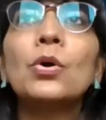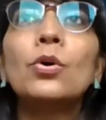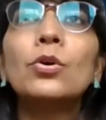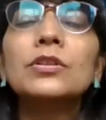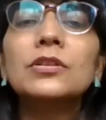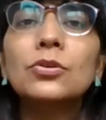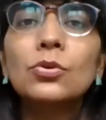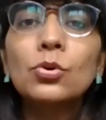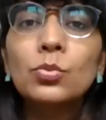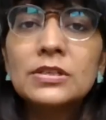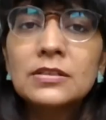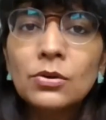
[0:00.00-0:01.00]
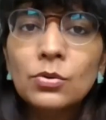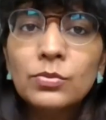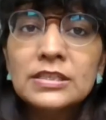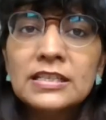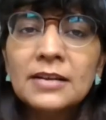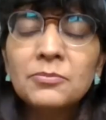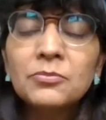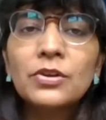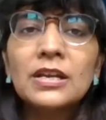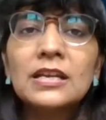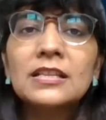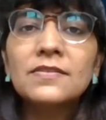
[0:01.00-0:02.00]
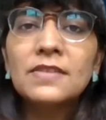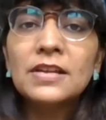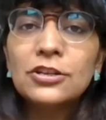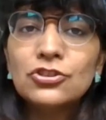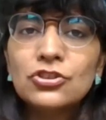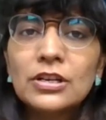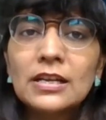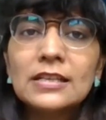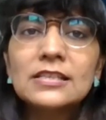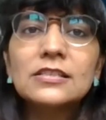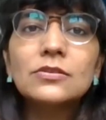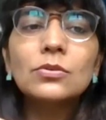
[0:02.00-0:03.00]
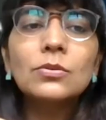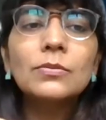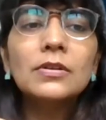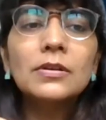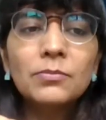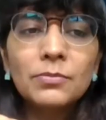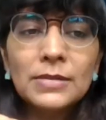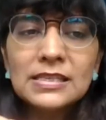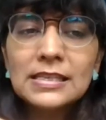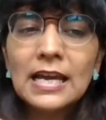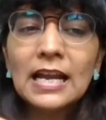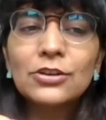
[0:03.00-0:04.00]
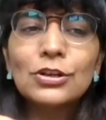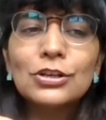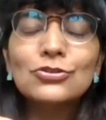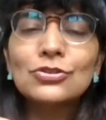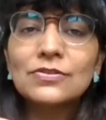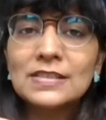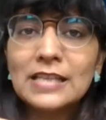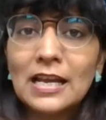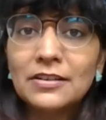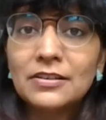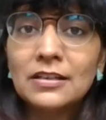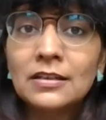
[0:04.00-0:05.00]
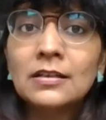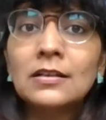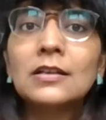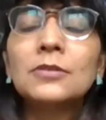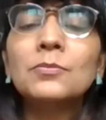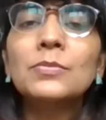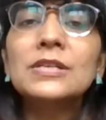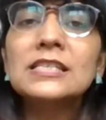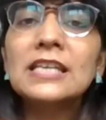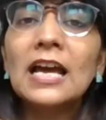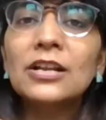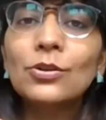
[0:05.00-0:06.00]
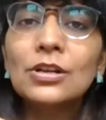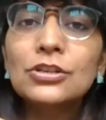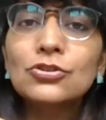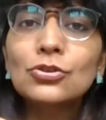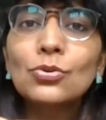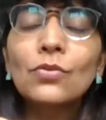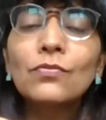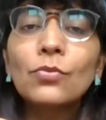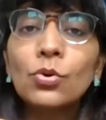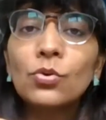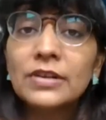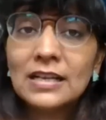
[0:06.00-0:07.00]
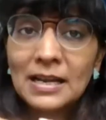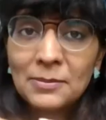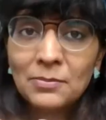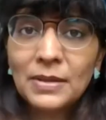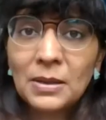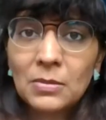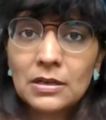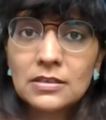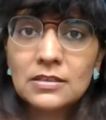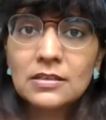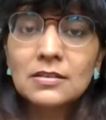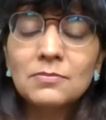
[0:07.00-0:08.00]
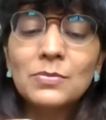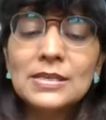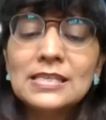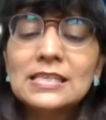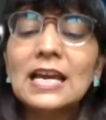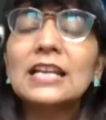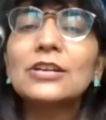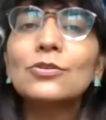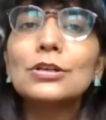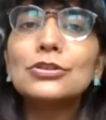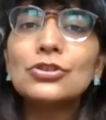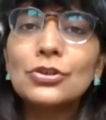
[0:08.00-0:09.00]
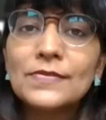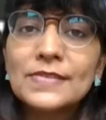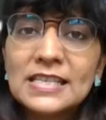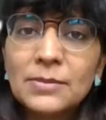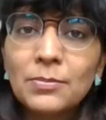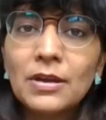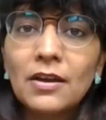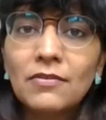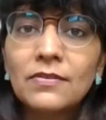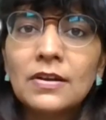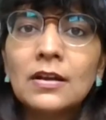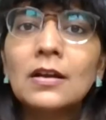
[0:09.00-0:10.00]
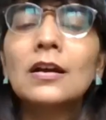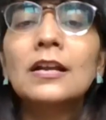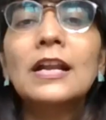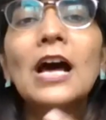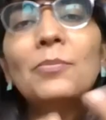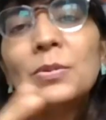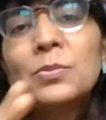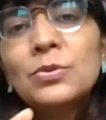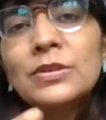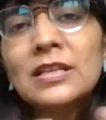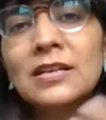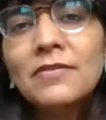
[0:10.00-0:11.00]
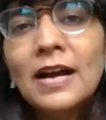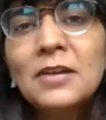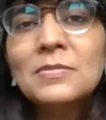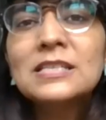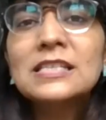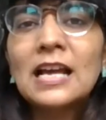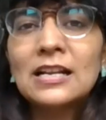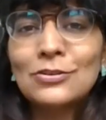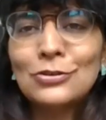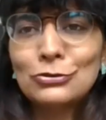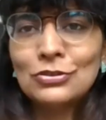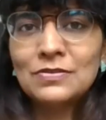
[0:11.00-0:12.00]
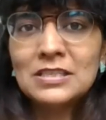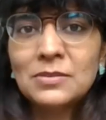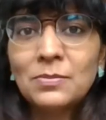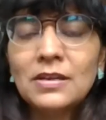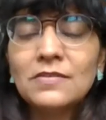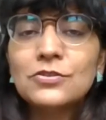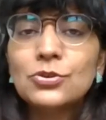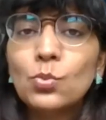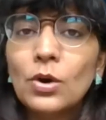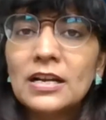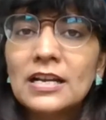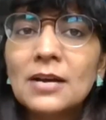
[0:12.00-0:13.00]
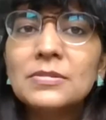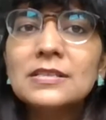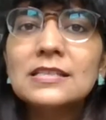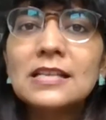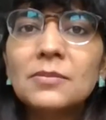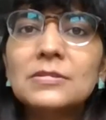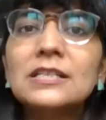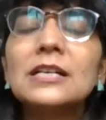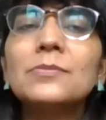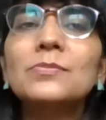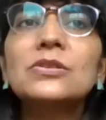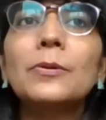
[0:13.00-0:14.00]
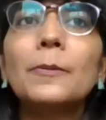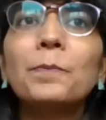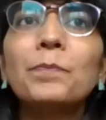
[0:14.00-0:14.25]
or the overtime rate, the wage rate. So miscalculation of salary, miscalculation of overtime payment, miscalculation of CPF. Now people will think, why miscalculation of CPF? So what happens sometimes,